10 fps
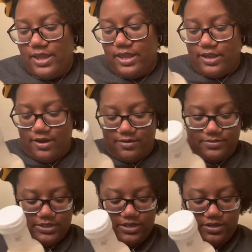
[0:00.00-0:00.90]
It
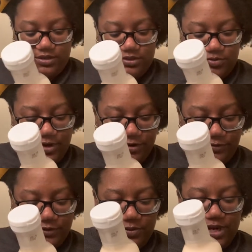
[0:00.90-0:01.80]
comes in a
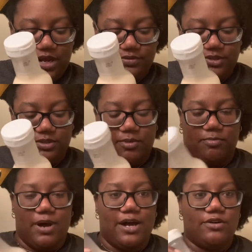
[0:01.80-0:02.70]
12 fluid ounce
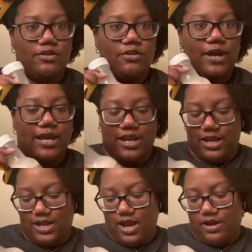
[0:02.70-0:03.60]
bottle, and
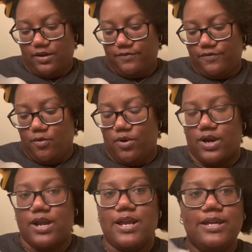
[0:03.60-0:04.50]
I got it
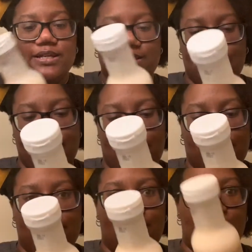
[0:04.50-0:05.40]
for
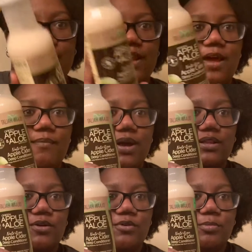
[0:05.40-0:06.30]
$10.99 at my
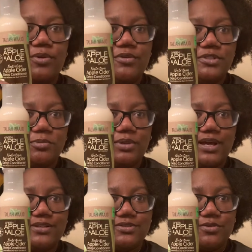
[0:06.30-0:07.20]
local beauty supply
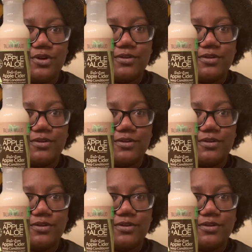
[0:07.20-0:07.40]
store.